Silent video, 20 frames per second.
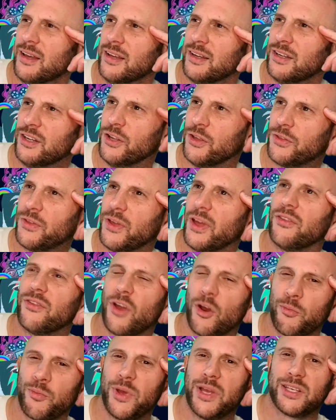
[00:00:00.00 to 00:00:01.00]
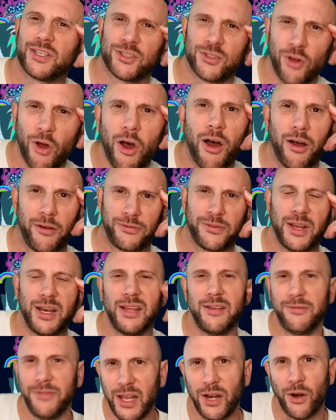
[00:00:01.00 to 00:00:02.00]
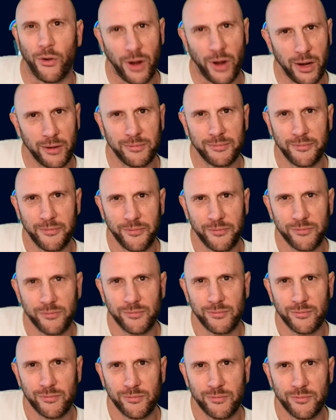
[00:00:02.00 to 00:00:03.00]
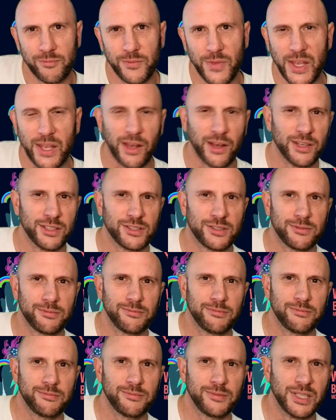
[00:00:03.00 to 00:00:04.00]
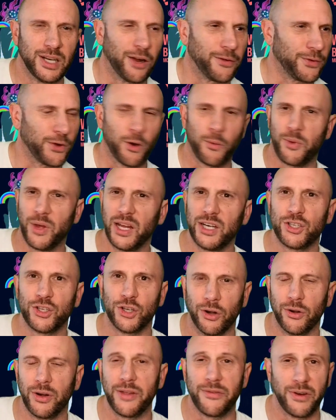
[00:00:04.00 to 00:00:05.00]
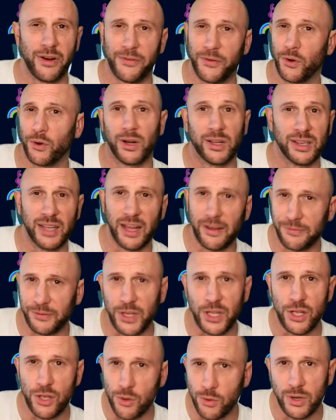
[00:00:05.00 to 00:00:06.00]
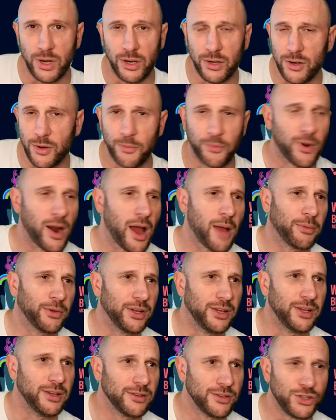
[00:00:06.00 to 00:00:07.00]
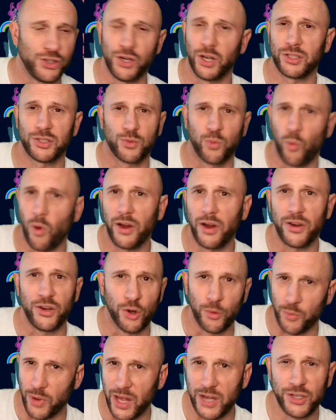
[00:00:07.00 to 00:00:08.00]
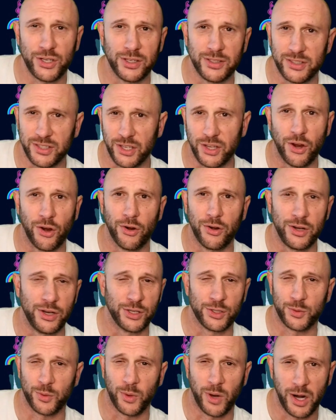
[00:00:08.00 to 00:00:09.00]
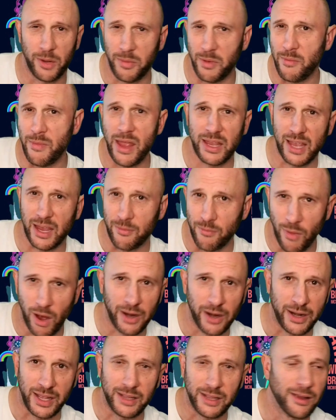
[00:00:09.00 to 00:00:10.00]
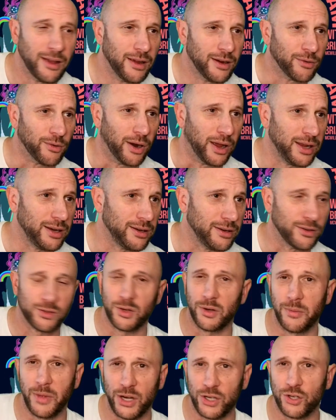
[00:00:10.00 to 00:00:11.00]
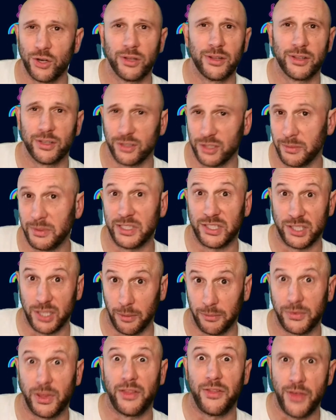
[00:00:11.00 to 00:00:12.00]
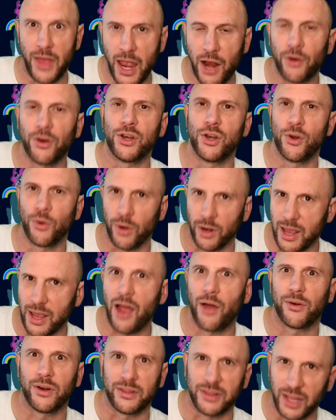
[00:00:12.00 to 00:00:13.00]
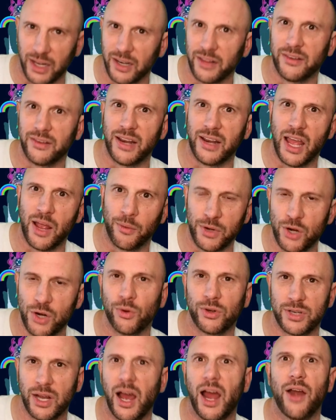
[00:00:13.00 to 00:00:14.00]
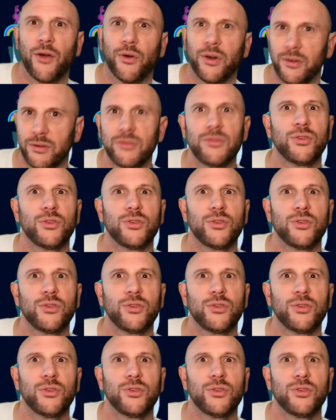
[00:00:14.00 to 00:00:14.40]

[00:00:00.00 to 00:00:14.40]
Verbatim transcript: do you think they're pissed off that he vetoed it? Because, you know, if you're a pensioner, even if you're in a lefty union, you probably just want your pension secured. You just want to be making money, right? You just want to make sure that there's going to be something there in your account at the end of the day when you retire at